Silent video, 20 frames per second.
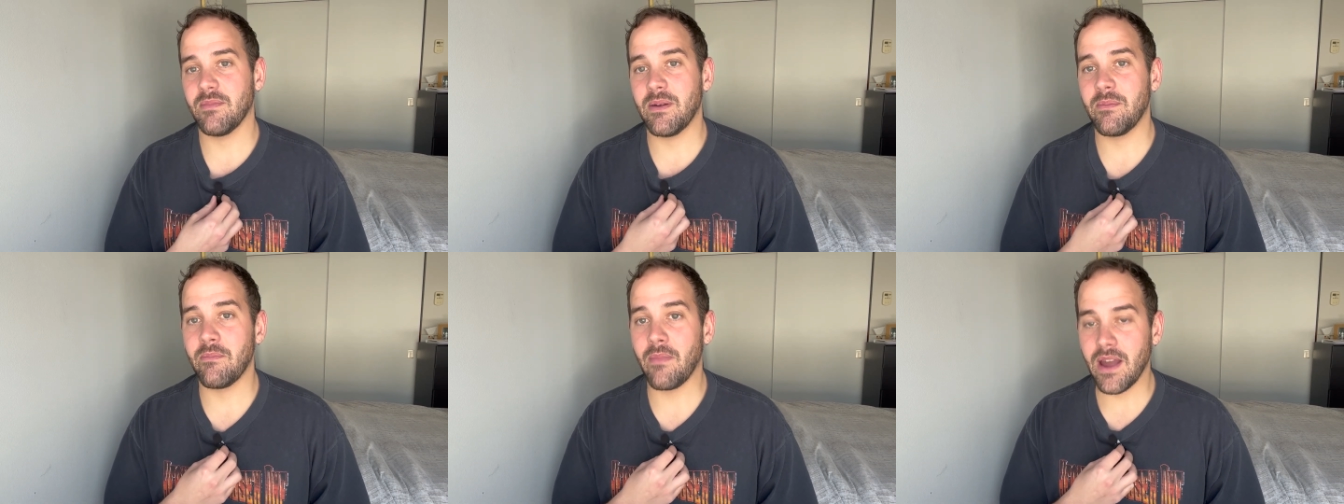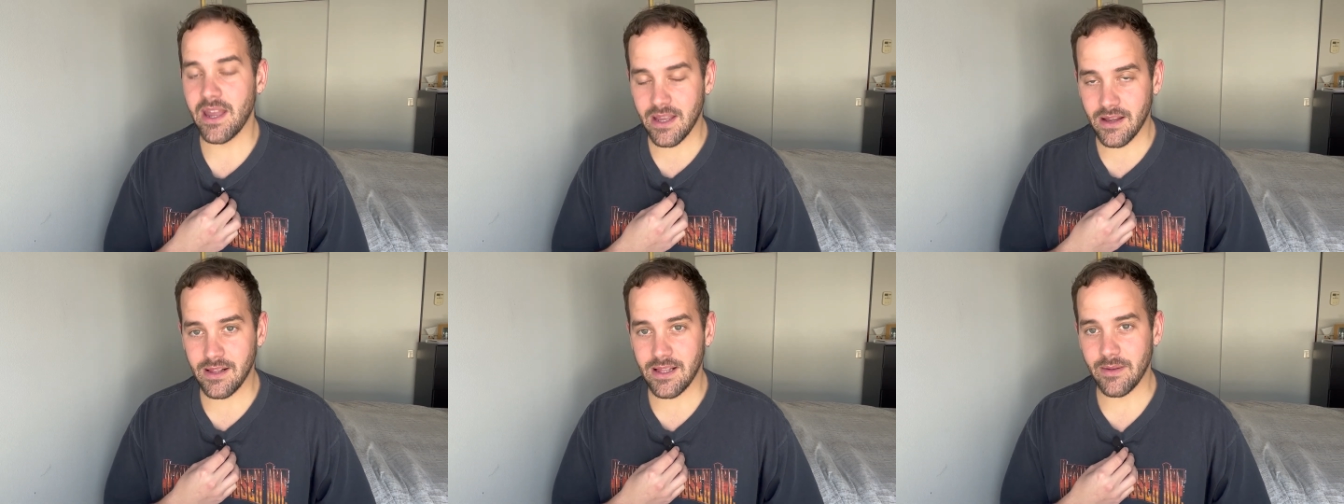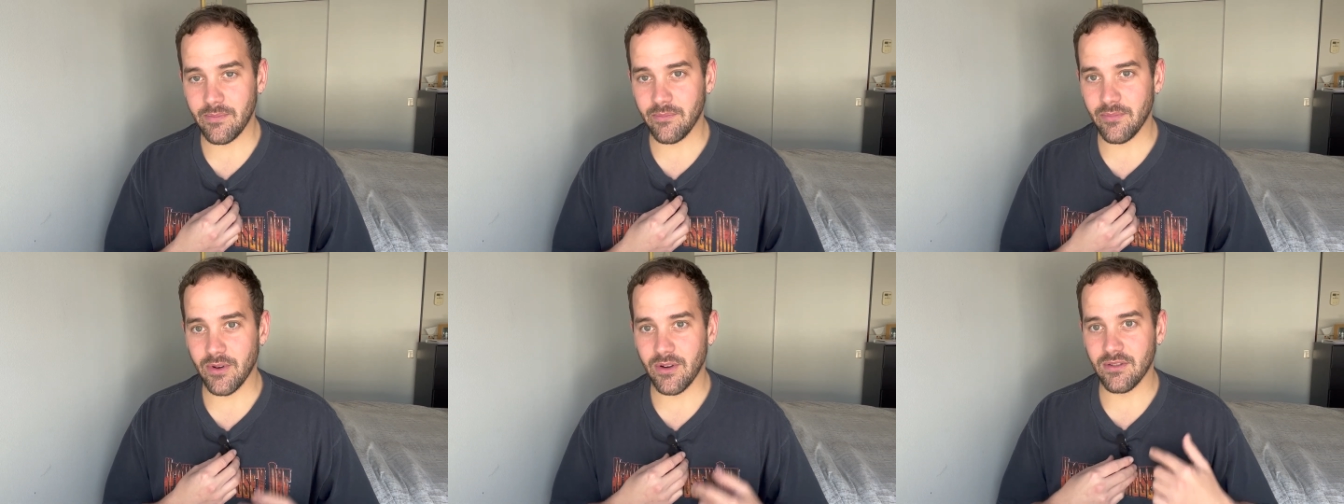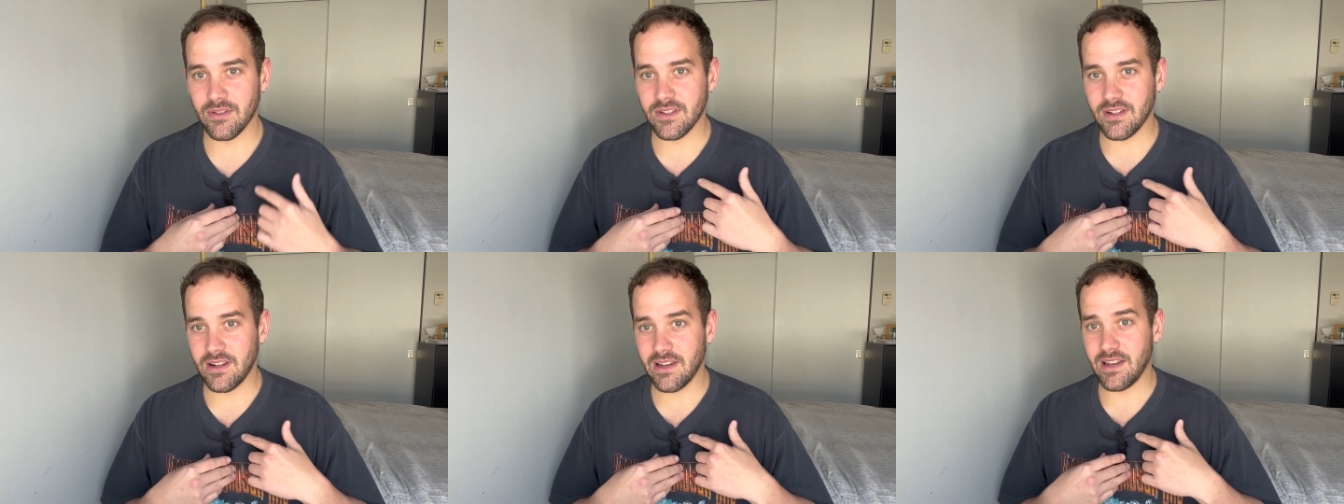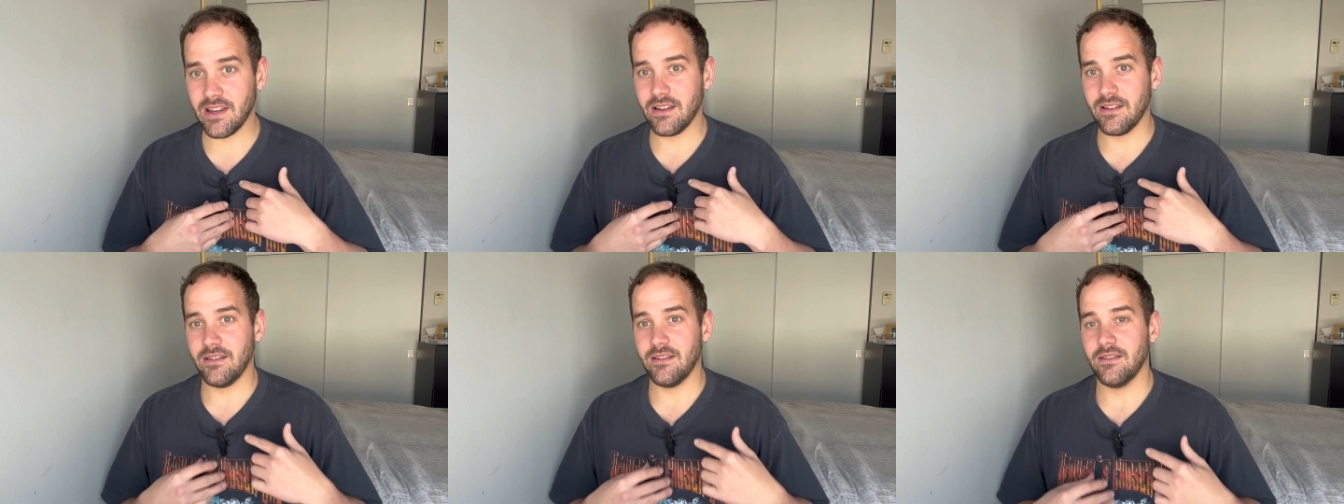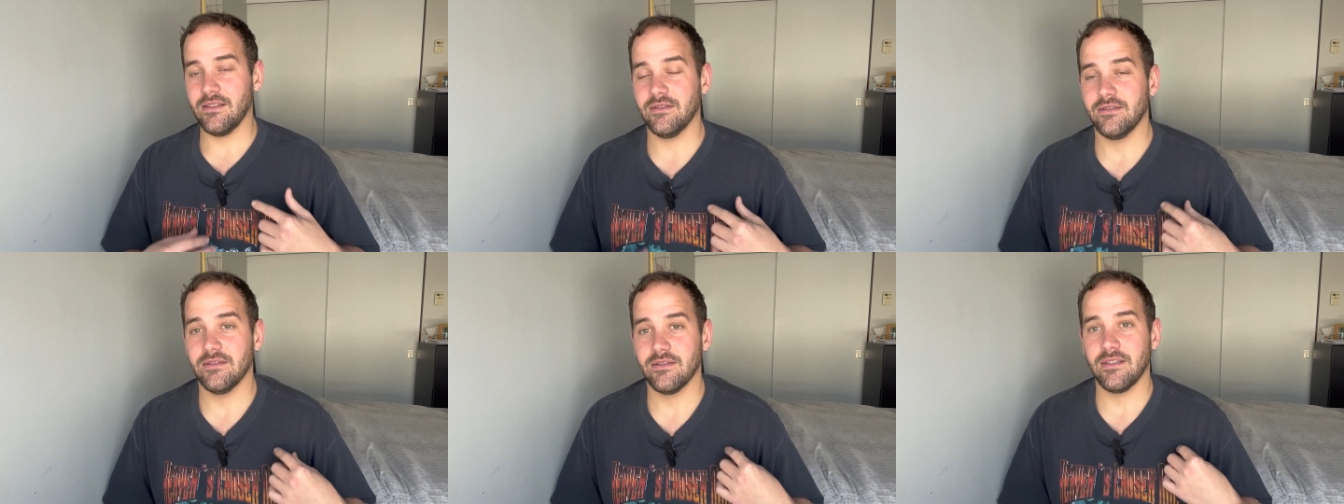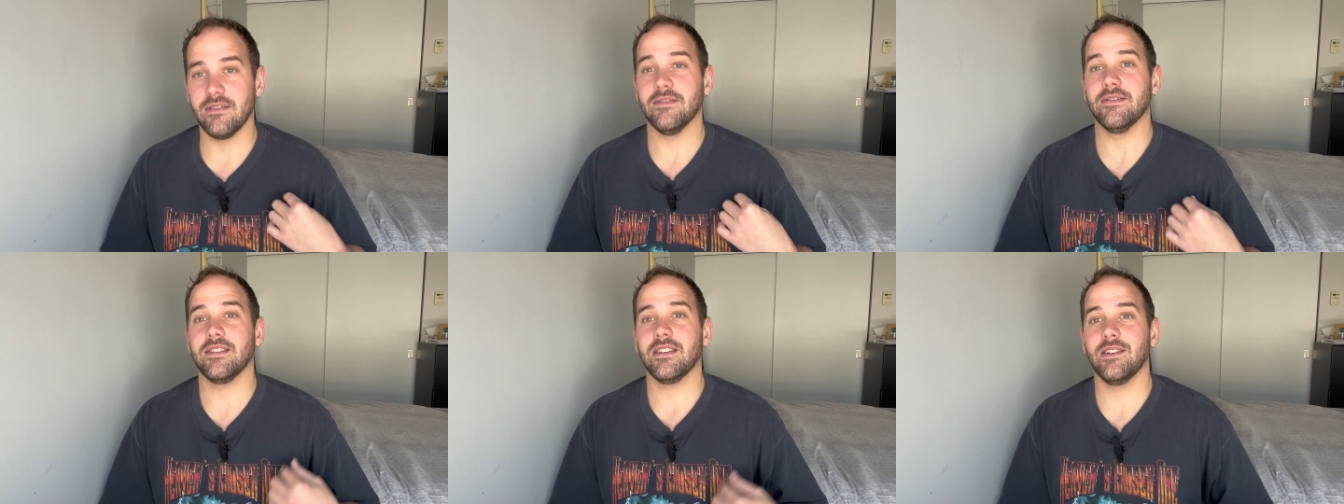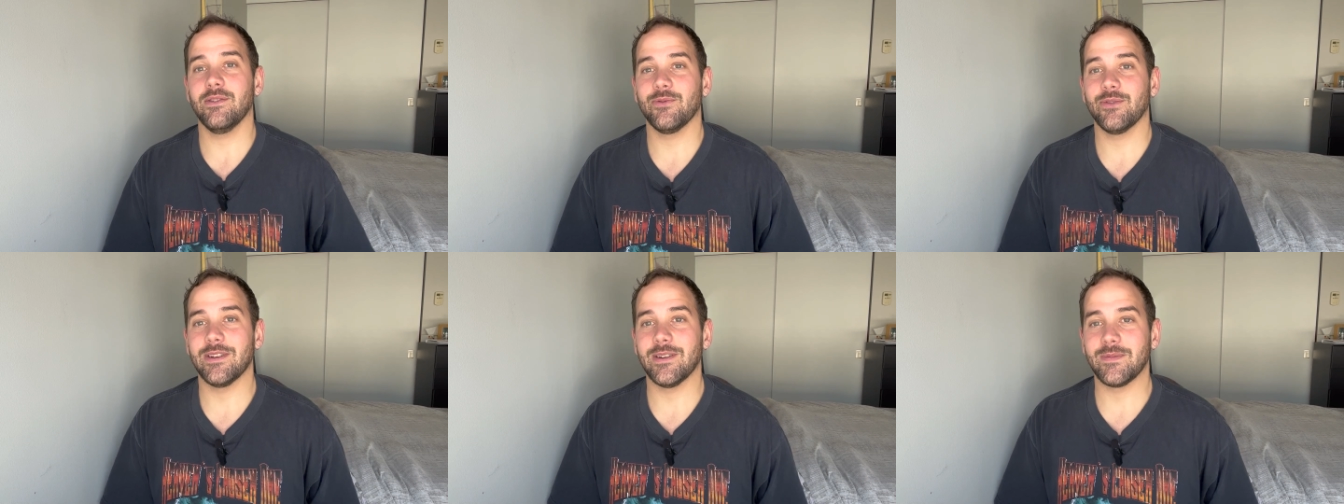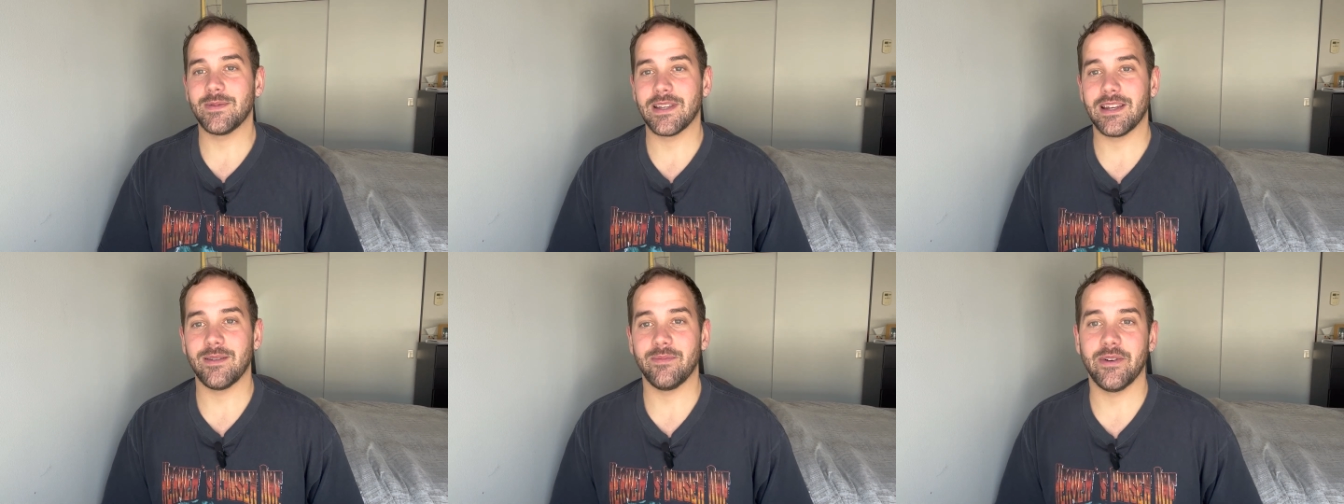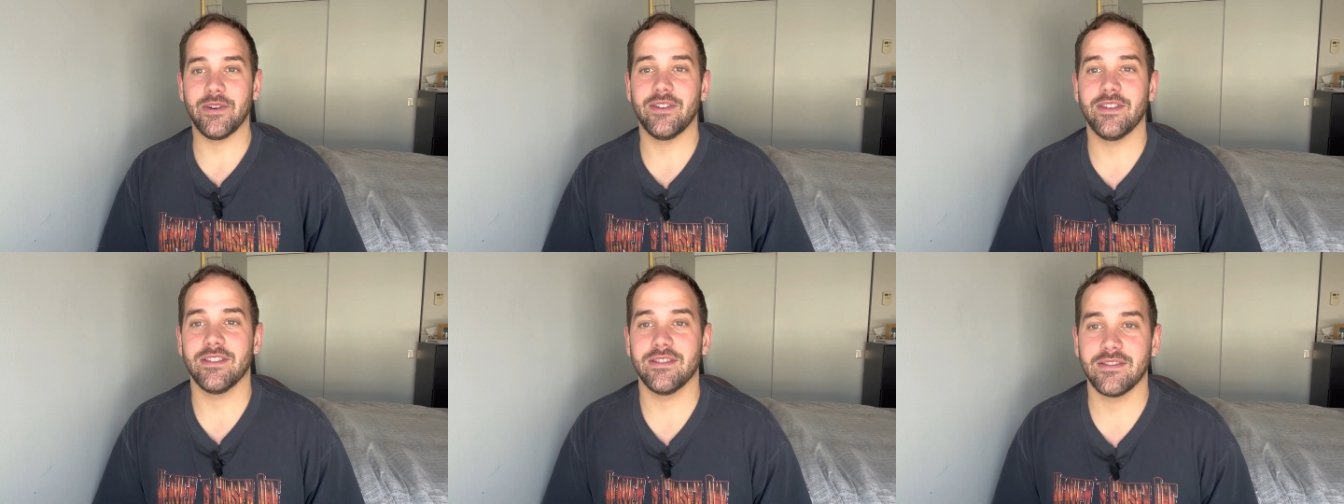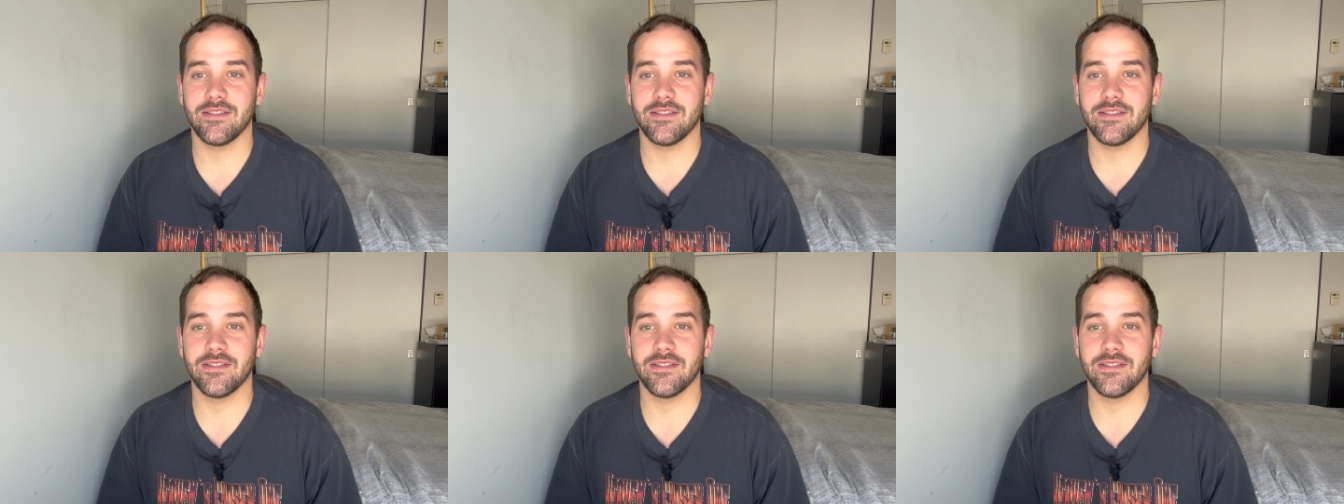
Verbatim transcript: My mic clip broke today. I was kind of really upset about it,